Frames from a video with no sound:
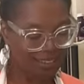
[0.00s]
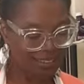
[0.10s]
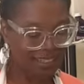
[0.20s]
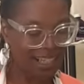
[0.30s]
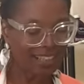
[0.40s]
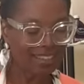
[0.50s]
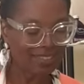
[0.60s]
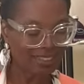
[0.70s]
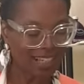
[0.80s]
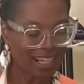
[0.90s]
take some
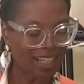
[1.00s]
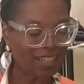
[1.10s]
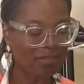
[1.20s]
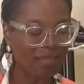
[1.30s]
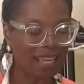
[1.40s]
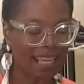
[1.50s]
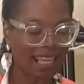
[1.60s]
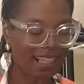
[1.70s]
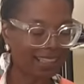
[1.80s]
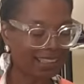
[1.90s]
time
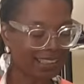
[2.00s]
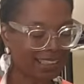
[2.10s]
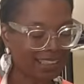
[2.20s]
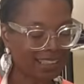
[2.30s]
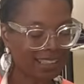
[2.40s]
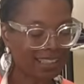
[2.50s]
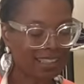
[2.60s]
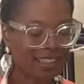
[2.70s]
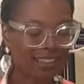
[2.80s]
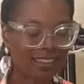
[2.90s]
and
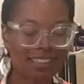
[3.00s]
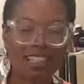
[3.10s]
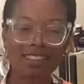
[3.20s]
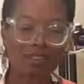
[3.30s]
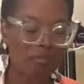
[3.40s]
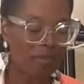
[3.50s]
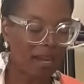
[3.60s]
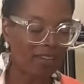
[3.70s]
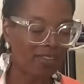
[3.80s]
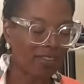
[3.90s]
set some
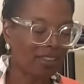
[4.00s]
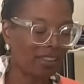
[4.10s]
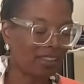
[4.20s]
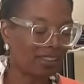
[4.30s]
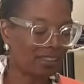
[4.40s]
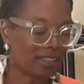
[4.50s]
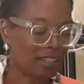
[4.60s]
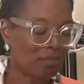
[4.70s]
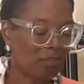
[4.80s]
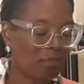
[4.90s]
boundaries
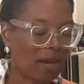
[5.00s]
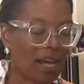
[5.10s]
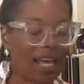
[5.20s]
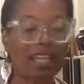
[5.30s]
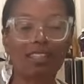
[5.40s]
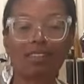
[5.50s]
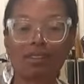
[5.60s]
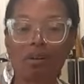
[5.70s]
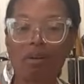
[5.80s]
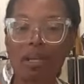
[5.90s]
by
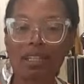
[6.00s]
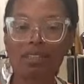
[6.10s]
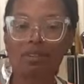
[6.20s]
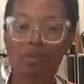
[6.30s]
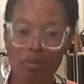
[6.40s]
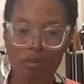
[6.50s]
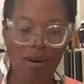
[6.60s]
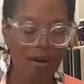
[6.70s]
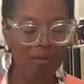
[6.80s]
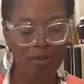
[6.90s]
knowing who you
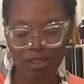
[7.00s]
are, what